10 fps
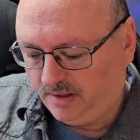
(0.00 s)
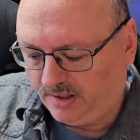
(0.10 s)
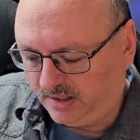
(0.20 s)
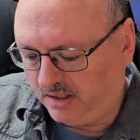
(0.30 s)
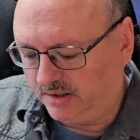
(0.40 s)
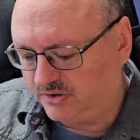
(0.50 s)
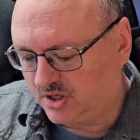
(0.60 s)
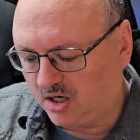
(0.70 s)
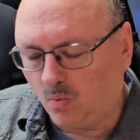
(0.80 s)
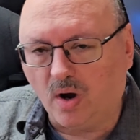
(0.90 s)
It's
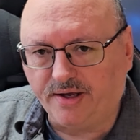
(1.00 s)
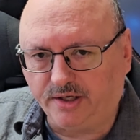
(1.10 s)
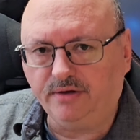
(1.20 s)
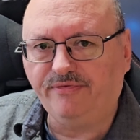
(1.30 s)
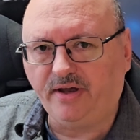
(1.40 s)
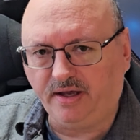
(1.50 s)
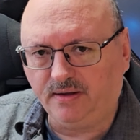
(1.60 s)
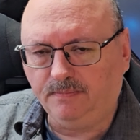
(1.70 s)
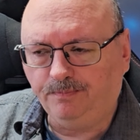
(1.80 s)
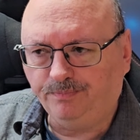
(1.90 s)
got a whine in the
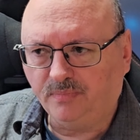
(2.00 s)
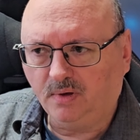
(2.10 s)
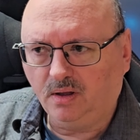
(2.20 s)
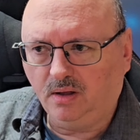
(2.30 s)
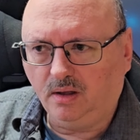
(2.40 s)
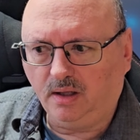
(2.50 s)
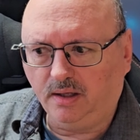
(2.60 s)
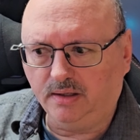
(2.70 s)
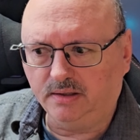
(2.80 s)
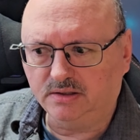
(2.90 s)
fan.
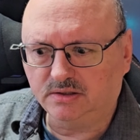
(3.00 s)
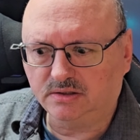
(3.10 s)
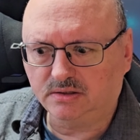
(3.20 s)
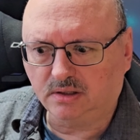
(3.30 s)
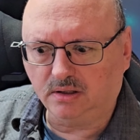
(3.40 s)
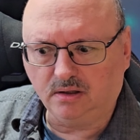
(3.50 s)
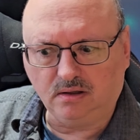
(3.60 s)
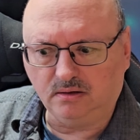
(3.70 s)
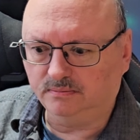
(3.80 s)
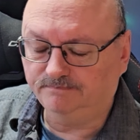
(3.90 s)
It's
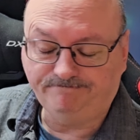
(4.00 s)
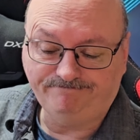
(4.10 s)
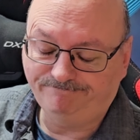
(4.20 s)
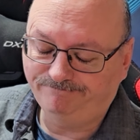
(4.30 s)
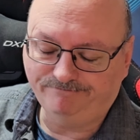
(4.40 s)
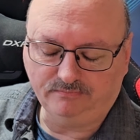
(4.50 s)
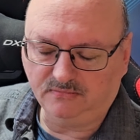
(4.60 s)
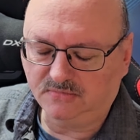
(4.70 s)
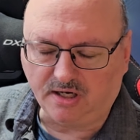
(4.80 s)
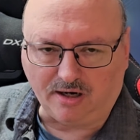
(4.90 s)
got
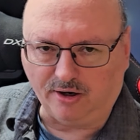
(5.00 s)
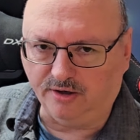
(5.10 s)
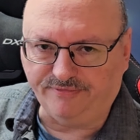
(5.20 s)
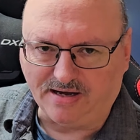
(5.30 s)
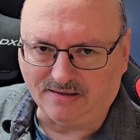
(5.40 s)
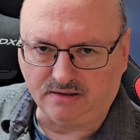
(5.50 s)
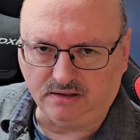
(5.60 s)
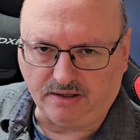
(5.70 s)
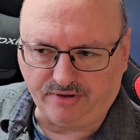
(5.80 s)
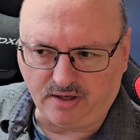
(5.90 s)
artifacting,
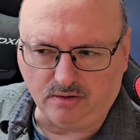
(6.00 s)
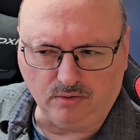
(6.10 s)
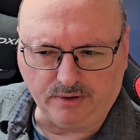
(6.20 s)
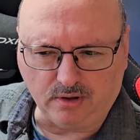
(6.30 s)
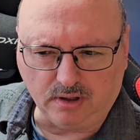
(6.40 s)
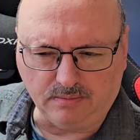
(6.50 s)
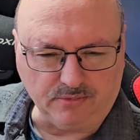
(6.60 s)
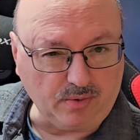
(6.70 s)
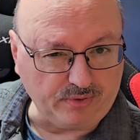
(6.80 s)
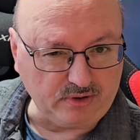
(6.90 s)
I think, going on. I'm
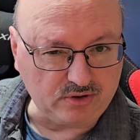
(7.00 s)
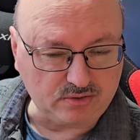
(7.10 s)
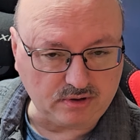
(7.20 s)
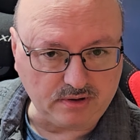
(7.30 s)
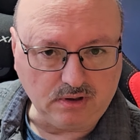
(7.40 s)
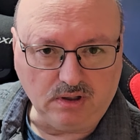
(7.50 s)
not really sure.